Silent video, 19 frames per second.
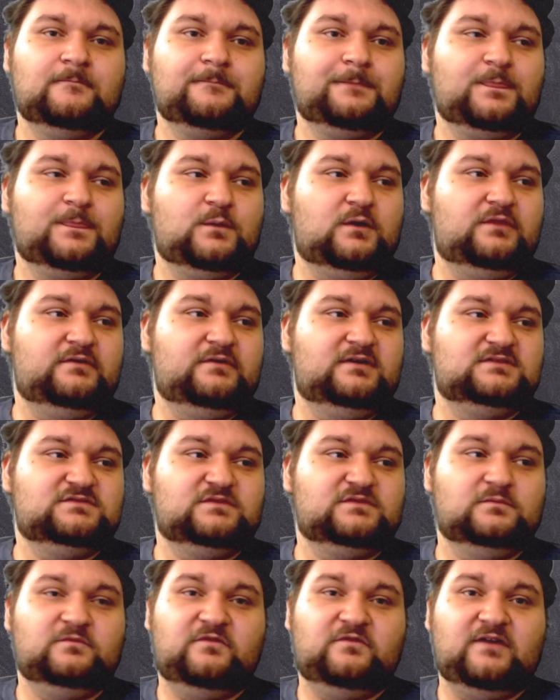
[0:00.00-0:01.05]
Whether it's
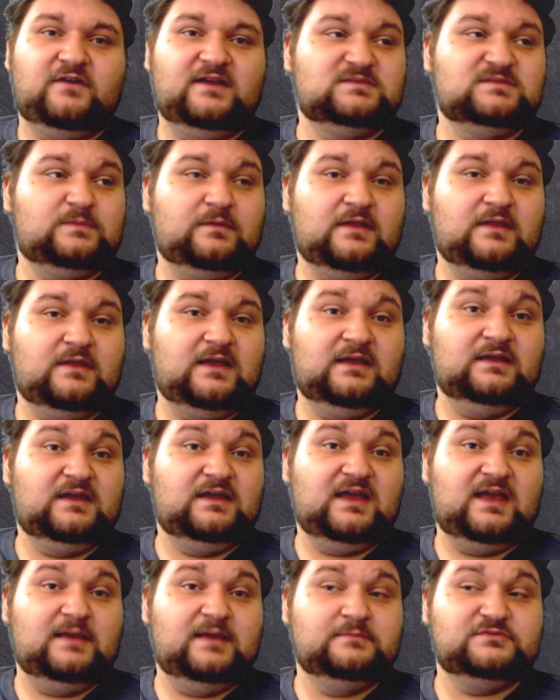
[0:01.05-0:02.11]
from friends playing
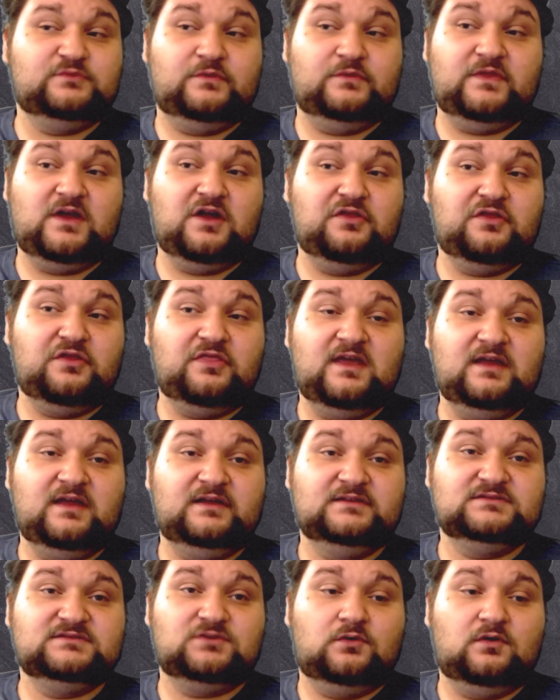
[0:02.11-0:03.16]
games with their
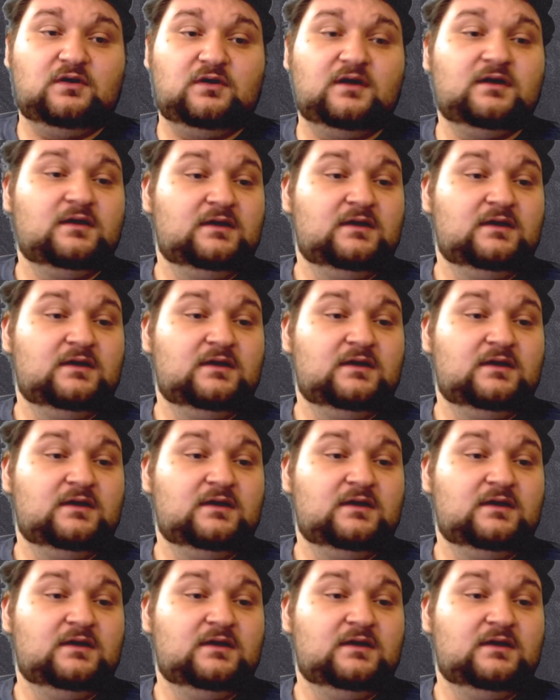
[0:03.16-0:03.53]
things or